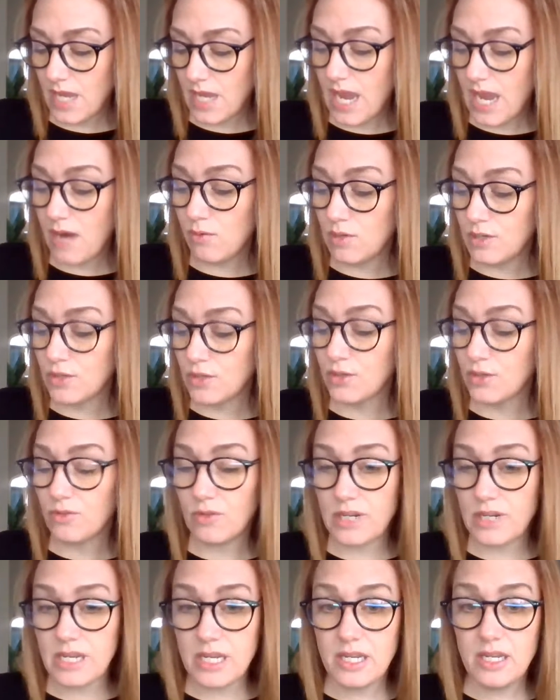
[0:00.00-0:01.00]
our
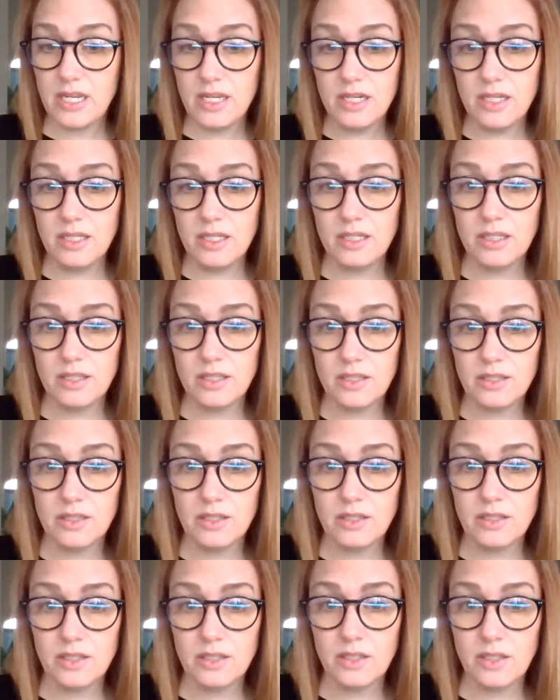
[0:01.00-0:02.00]
green,
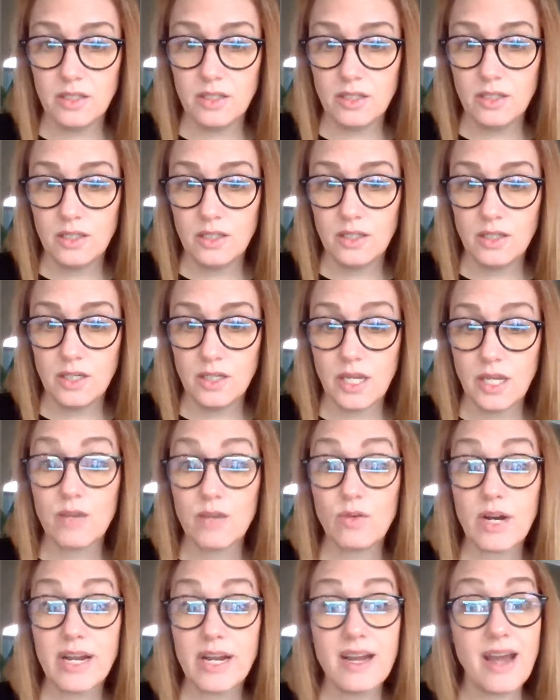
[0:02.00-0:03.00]

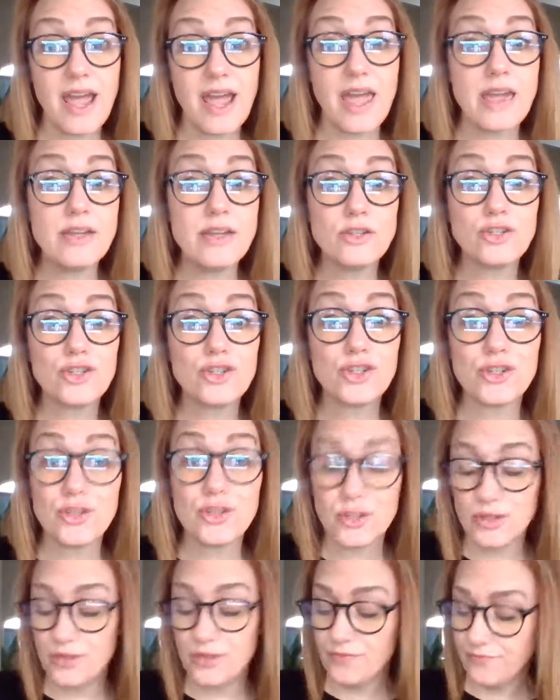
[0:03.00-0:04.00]
and write an H,